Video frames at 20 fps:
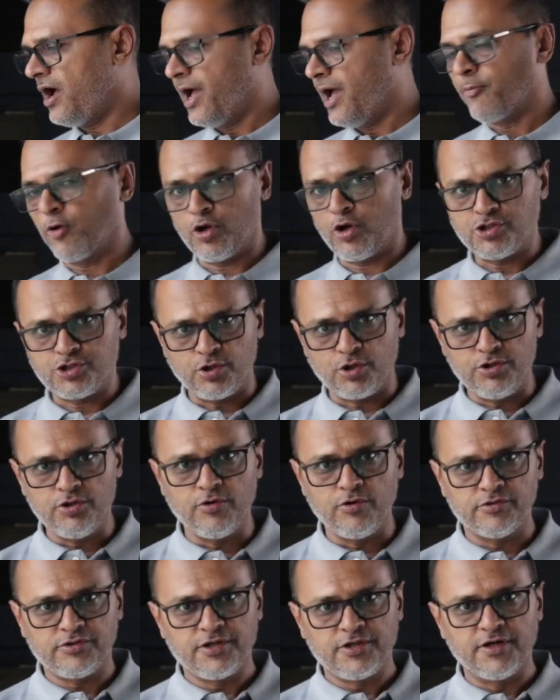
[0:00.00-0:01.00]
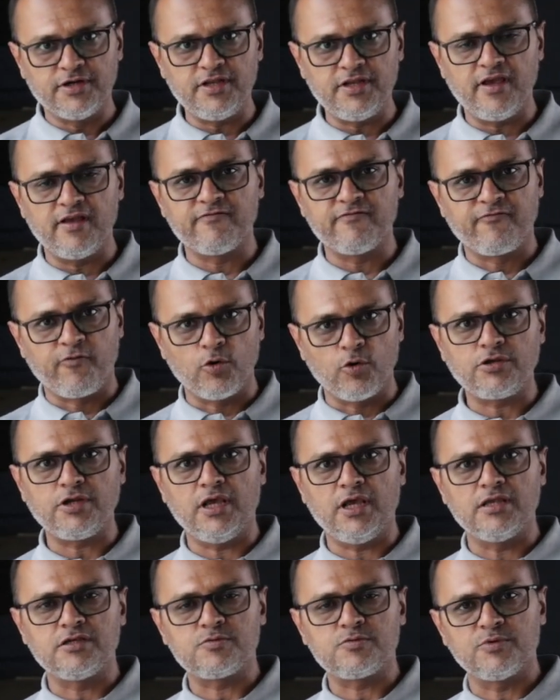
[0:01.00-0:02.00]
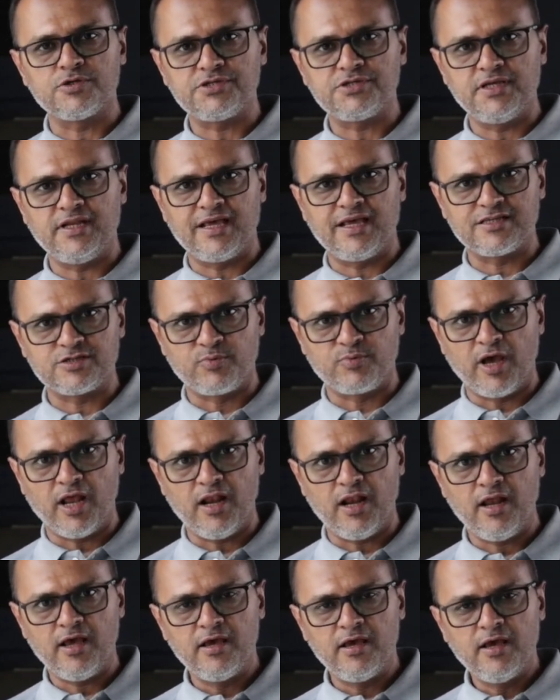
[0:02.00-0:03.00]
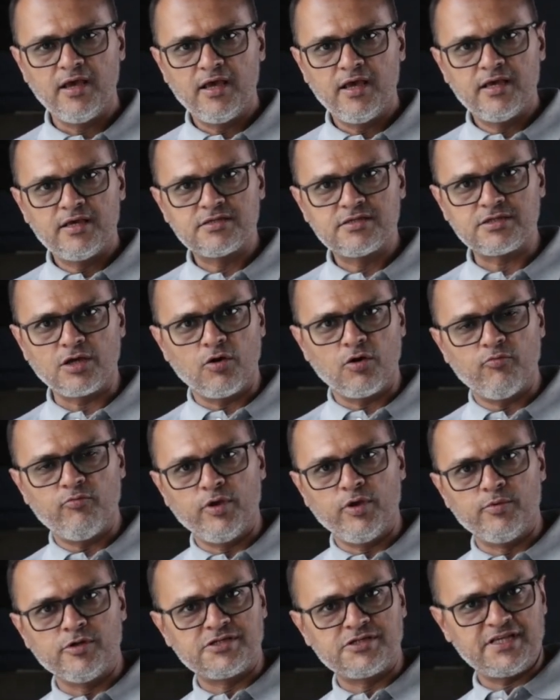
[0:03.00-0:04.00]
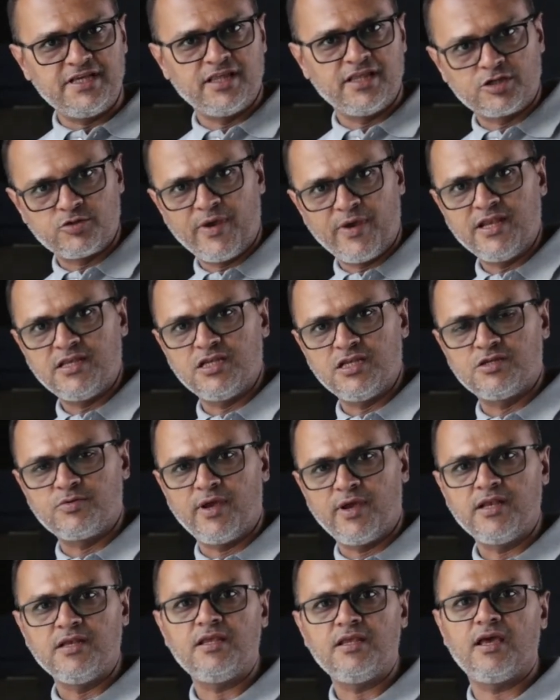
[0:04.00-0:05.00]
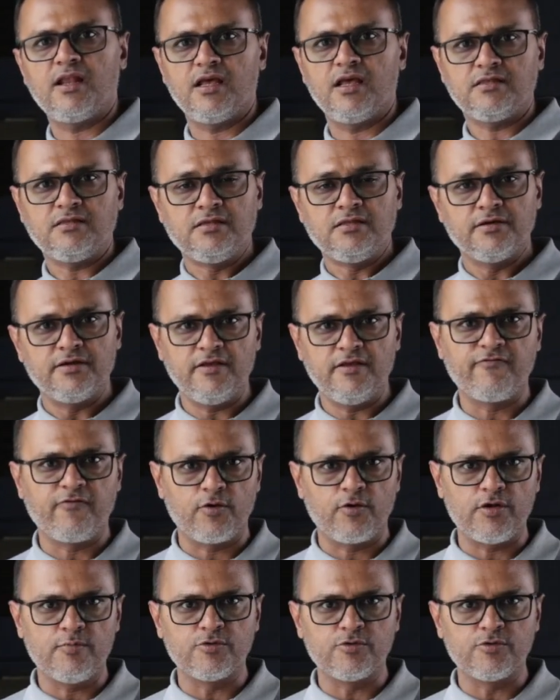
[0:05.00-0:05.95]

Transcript: I'm going to show you a 30 and 40 inch machine as well. So we will see the 20, 20 and a 30, 40